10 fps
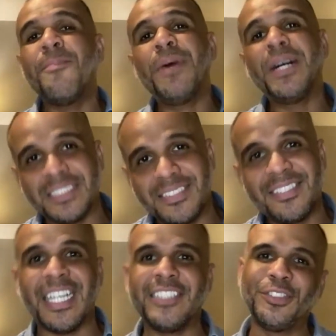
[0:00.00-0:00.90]
But
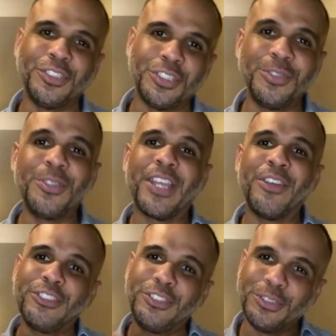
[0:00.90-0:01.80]
as you know, you
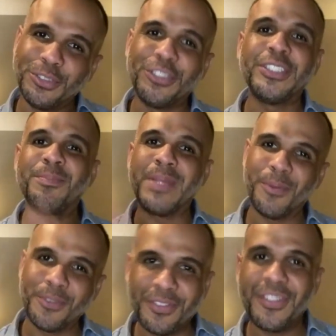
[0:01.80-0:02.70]
cannot use other
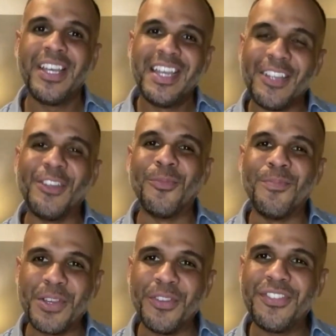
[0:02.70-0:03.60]
people's, you know,
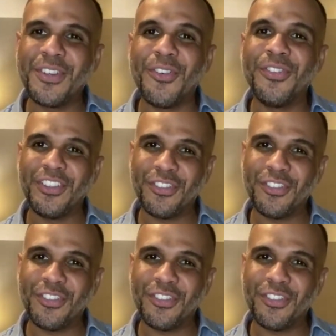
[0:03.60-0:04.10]
music on the